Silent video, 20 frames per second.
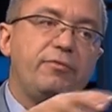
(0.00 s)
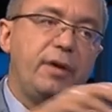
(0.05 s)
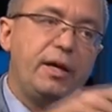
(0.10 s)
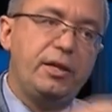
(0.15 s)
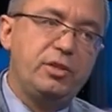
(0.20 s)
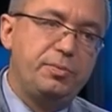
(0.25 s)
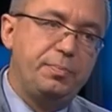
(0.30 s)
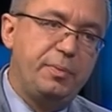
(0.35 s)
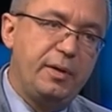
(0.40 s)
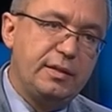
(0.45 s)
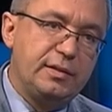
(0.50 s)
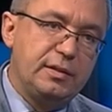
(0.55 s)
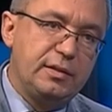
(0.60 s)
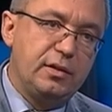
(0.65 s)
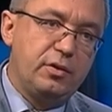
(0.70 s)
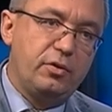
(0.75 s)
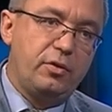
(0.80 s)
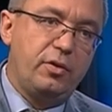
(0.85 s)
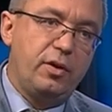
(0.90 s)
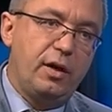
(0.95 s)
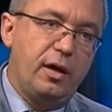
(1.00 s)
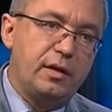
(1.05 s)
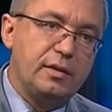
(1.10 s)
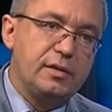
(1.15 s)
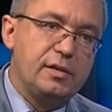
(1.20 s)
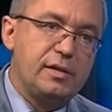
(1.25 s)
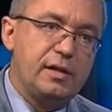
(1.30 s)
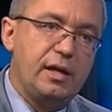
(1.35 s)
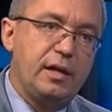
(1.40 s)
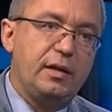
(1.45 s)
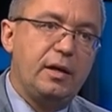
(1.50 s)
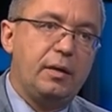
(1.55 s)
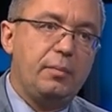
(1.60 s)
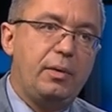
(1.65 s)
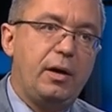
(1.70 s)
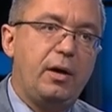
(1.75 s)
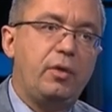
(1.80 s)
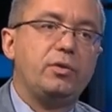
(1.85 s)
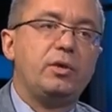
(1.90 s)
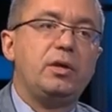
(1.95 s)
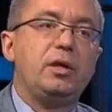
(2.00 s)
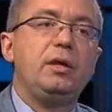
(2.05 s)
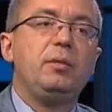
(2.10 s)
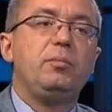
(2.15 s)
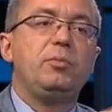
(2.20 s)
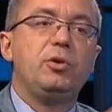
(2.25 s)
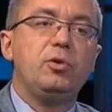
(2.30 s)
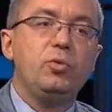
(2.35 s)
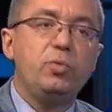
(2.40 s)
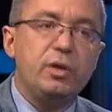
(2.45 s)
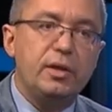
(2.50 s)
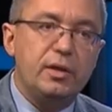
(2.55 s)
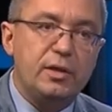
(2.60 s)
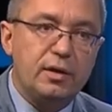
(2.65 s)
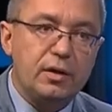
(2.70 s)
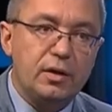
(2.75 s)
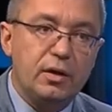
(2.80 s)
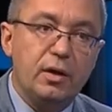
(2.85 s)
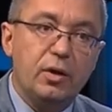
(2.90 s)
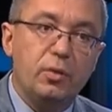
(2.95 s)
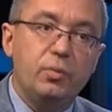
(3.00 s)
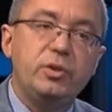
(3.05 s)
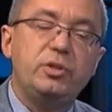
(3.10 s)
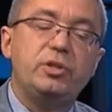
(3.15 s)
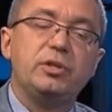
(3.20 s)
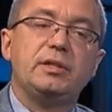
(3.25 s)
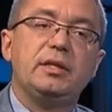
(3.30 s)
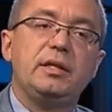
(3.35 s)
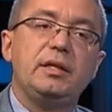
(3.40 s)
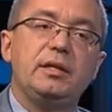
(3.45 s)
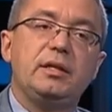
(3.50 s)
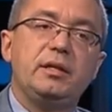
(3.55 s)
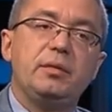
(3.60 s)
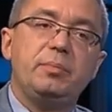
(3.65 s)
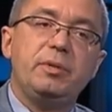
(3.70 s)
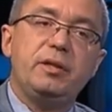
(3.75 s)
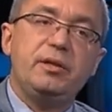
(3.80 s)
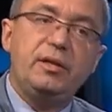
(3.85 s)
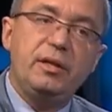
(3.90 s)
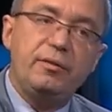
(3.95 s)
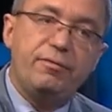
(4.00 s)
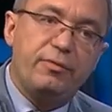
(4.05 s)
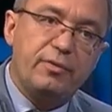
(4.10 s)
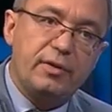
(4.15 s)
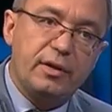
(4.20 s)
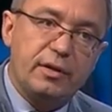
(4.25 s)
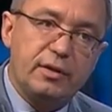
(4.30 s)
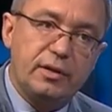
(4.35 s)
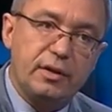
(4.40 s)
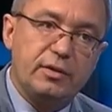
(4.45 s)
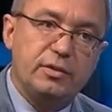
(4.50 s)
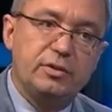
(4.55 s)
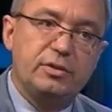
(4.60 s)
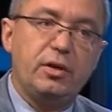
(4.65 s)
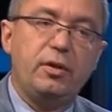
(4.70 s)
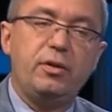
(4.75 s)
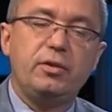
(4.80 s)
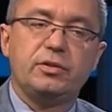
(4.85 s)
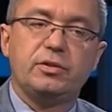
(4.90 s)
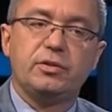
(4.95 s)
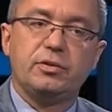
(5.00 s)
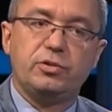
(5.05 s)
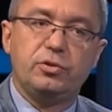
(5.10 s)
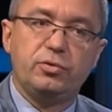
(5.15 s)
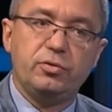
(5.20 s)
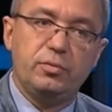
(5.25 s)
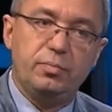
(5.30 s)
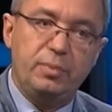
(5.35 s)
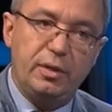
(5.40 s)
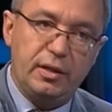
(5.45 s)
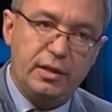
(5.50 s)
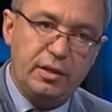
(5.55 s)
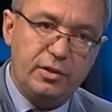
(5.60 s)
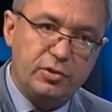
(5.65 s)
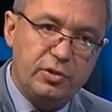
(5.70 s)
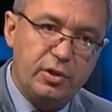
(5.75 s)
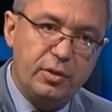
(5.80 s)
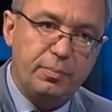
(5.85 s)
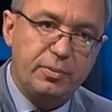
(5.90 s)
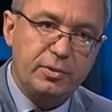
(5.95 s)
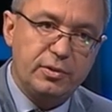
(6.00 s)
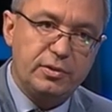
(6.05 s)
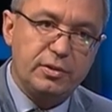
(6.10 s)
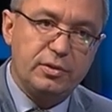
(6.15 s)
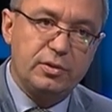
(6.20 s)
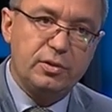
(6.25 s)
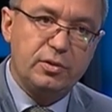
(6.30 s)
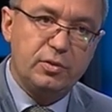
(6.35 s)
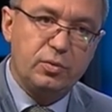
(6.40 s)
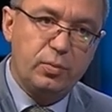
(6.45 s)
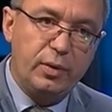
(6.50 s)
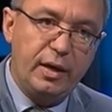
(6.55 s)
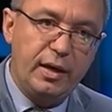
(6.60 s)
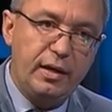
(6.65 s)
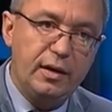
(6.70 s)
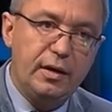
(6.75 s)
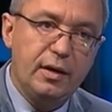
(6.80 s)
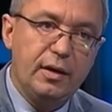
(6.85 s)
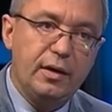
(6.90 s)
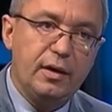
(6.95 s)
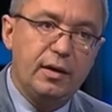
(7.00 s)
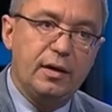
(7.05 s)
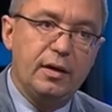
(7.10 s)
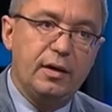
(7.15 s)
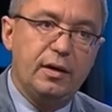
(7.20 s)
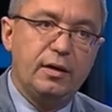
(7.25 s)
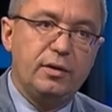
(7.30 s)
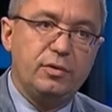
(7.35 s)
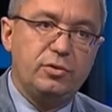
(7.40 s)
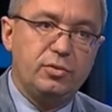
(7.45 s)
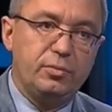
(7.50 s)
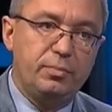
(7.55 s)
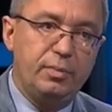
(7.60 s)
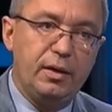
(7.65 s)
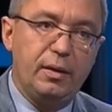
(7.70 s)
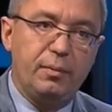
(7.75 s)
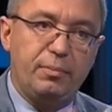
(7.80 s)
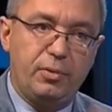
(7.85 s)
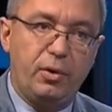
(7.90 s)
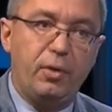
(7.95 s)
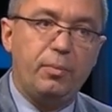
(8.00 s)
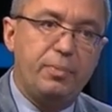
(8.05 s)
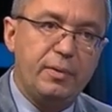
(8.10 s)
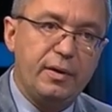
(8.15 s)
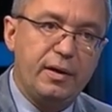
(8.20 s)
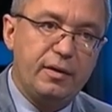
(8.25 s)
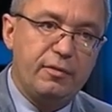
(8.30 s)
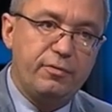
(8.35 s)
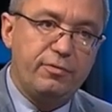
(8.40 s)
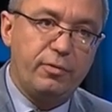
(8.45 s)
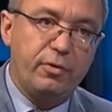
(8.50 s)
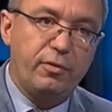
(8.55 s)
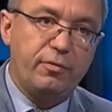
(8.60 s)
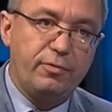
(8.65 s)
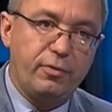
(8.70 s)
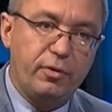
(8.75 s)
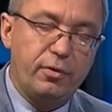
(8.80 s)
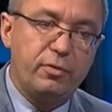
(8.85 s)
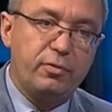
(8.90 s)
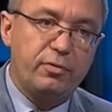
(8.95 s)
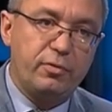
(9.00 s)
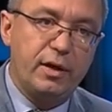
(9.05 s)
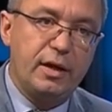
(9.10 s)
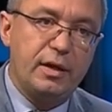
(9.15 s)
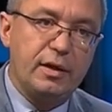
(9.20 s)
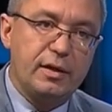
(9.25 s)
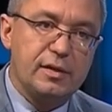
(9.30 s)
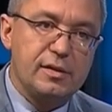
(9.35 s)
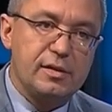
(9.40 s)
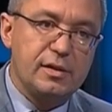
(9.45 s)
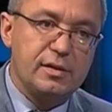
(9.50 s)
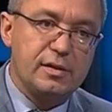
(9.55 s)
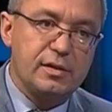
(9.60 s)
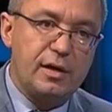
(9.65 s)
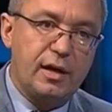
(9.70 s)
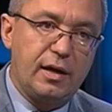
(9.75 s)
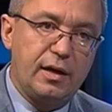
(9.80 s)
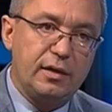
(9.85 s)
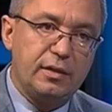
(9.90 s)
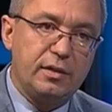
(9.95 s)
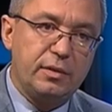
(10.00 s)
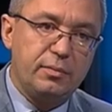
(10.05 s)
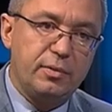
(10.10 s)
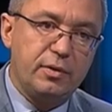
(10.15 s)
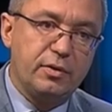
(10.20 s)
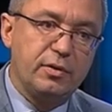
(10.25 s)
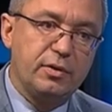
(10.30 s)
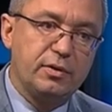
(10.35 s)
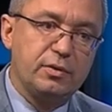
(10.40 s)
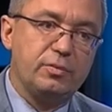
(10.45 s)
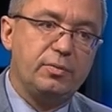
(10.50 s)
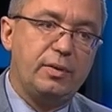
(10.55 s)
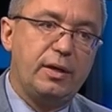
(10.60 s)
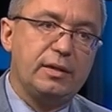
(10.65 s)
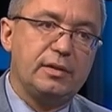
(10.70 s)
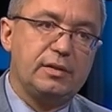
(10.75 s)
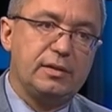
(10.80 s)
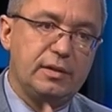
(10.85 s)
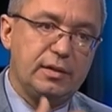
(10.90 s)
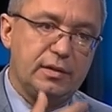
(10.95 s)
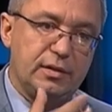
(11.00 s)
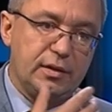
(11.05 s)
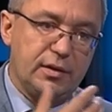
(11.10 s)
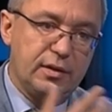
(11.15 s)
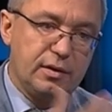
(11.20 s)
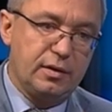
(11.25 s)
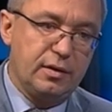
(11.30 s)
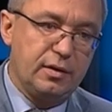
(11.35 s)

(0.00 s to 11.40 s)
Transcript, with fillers: French President Hollande said about immunity, which is a little bit different. It also should be interpreted in a way uh, to be appropriate for, for Ukrainian society. Because once it, uh,